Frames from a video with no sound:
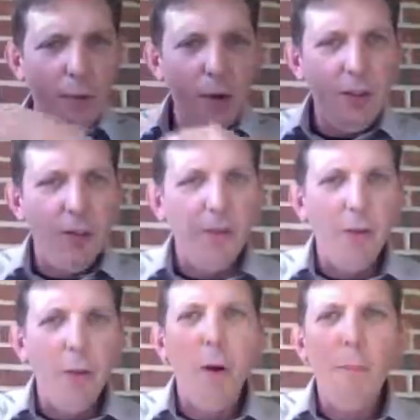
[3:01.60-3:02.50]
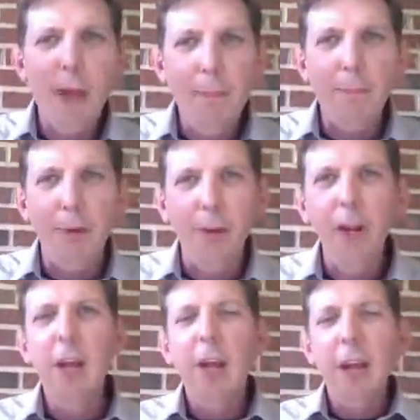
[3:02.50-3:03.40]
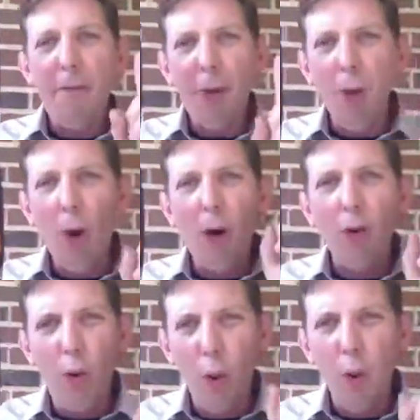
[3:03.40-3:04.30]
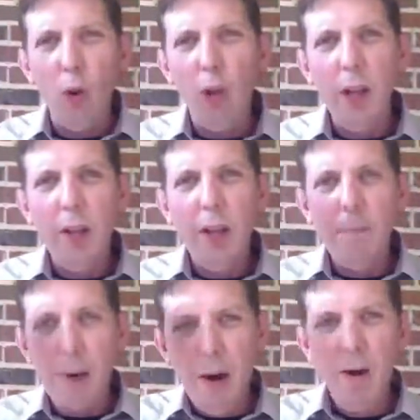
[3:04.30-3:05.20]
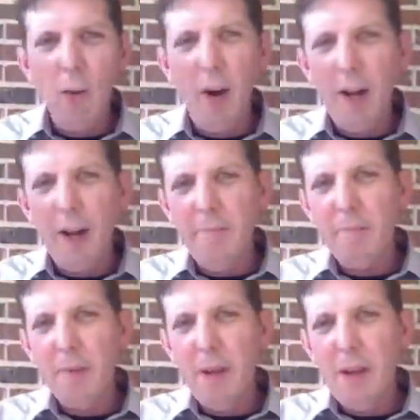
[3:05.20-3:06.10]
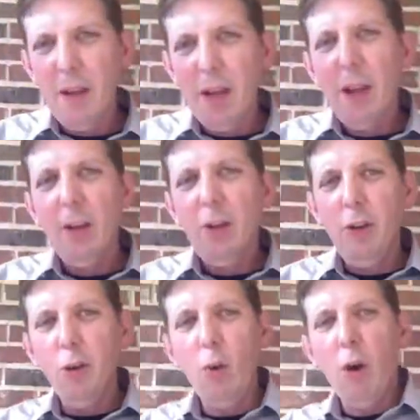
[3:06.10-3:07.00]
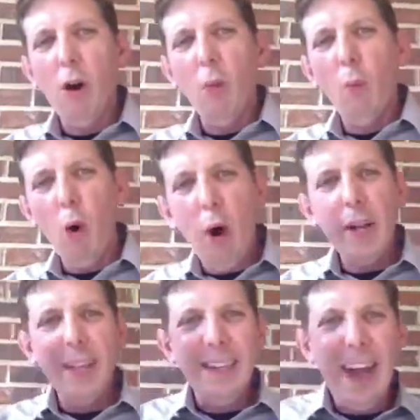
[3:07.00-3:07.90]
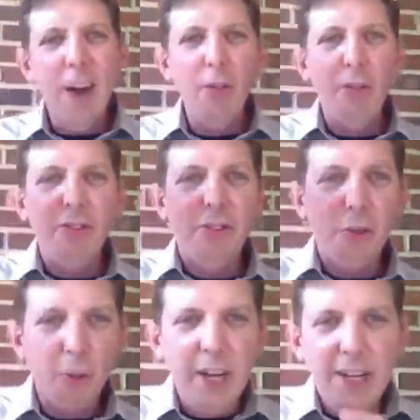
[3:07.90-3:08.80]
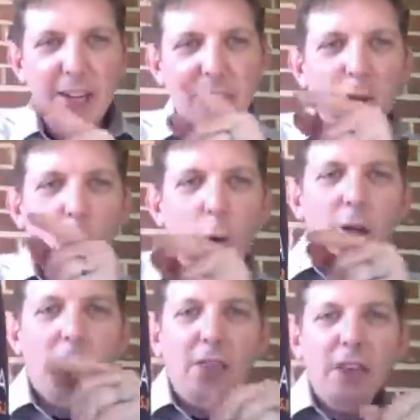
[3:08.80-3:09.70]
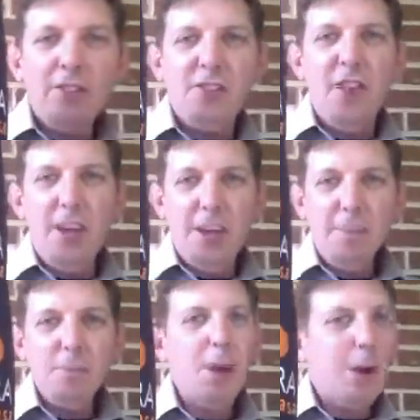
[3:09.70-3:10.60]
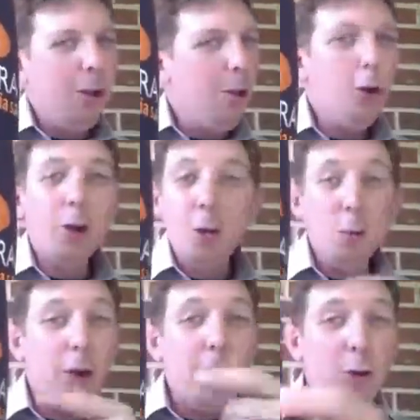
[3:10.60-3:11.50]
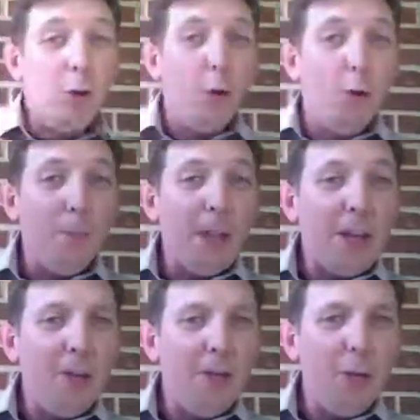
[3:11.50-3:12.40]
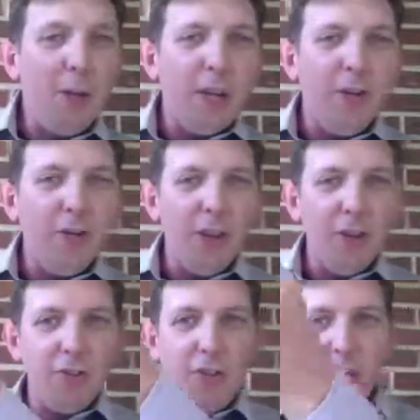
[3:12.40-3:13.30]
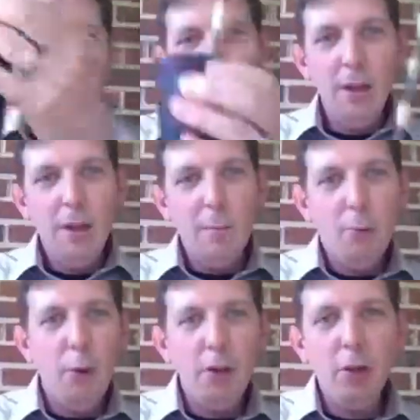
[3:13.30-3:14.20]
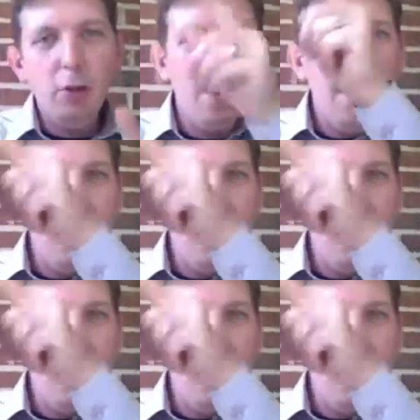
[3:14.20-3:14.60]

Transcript: right there. So there are people, if you are cool in Paraguay, you are walking down the street with this thing looking really cool, because you can just put your